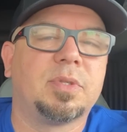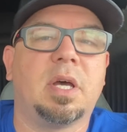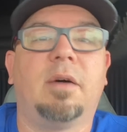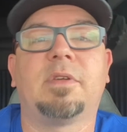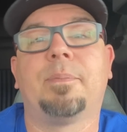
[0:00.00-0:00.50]

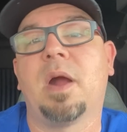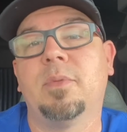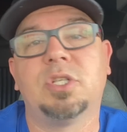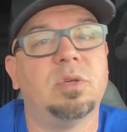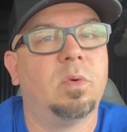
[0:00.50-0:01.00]
Soft. I
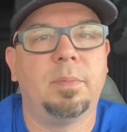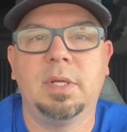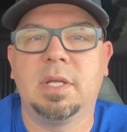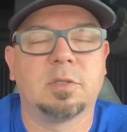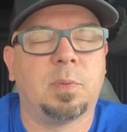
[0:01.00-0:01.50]
promise you won't be
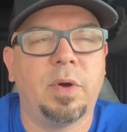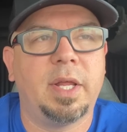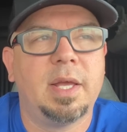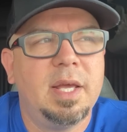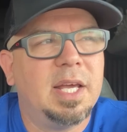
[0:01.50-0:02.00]

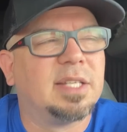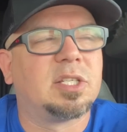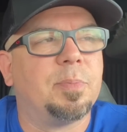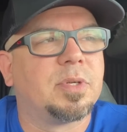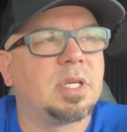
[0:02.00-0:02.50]
disappointed. It's
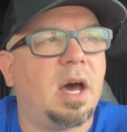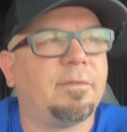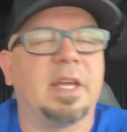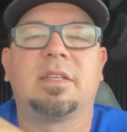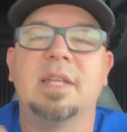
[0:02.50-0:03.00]
super
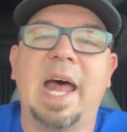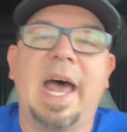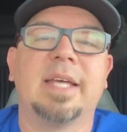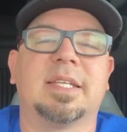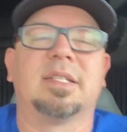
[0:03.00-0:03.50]
soft, it's
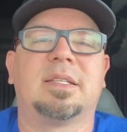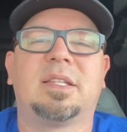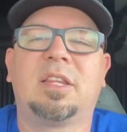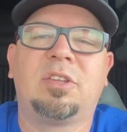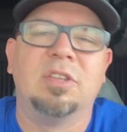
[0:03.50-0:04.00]
nice, it's
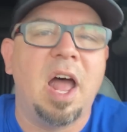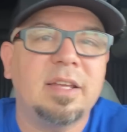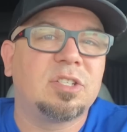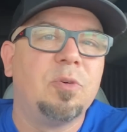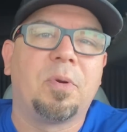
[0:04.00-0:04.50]

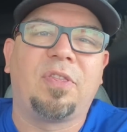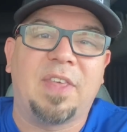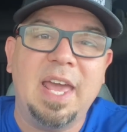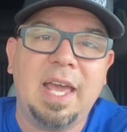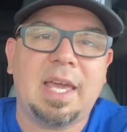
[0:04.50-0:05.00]
not super
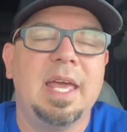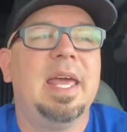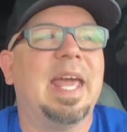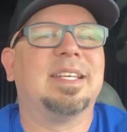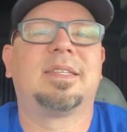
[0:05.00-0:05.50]
thick,
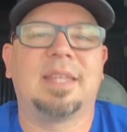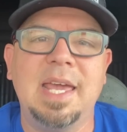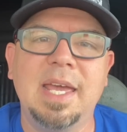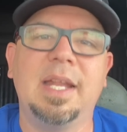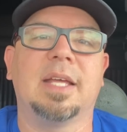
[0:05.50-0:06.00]
it's
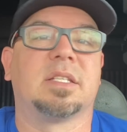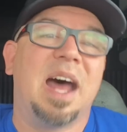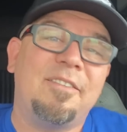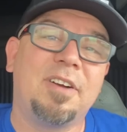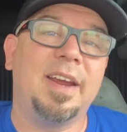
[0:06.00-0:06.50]
thin, it's
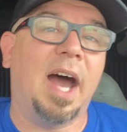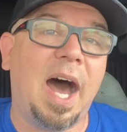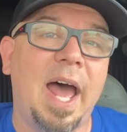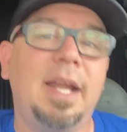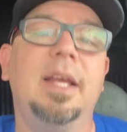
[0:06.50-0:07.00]
not very
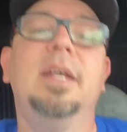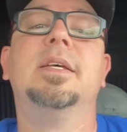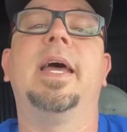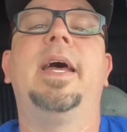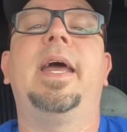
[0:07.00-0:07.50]
hot.
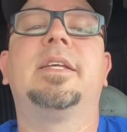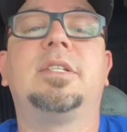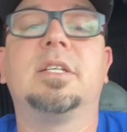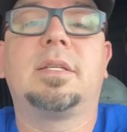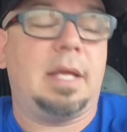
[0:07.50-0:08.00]

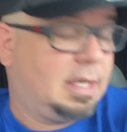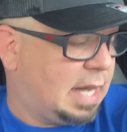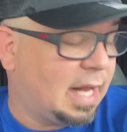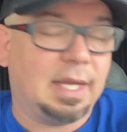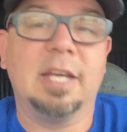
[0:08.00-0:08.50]
It's
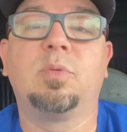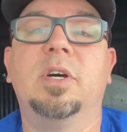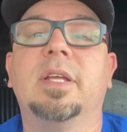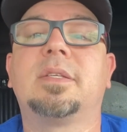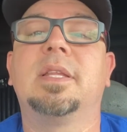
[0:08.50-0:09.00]
like this
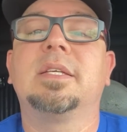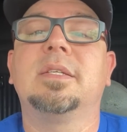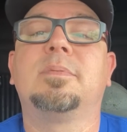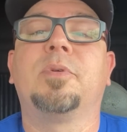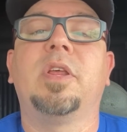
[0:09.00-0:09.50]
one, this
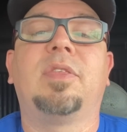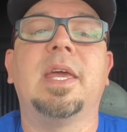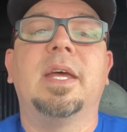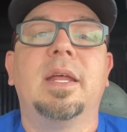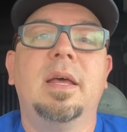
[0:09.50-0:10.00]
is pretty
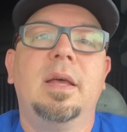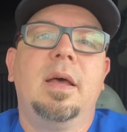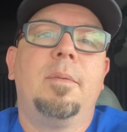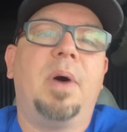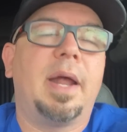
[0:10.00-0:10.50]
thin,
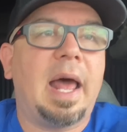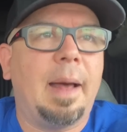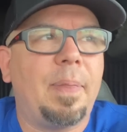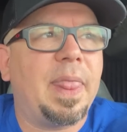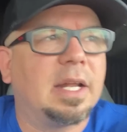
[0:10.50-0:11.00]
but
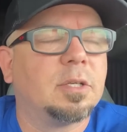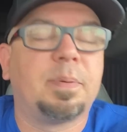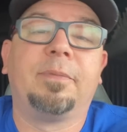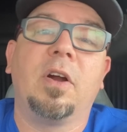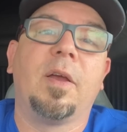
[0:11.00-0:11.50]
I just
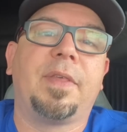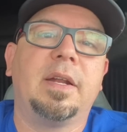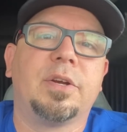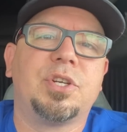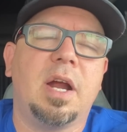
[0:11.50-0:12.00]
prefer a
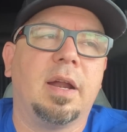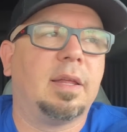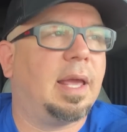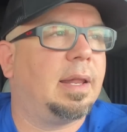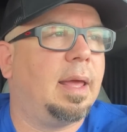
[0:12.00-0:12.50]
thinner shirt,
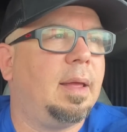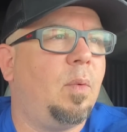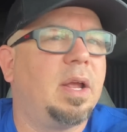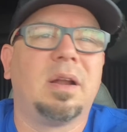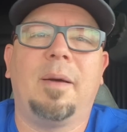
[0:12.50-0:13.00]
and that
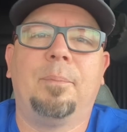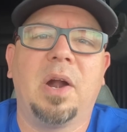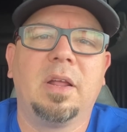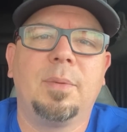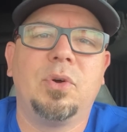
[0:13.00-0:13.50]
way you're not
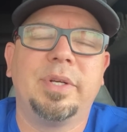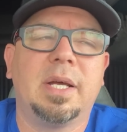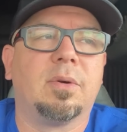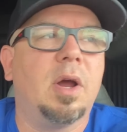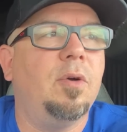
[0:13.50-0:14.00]
burning up going
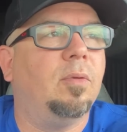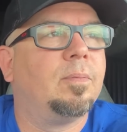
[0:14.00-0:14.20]
down the road.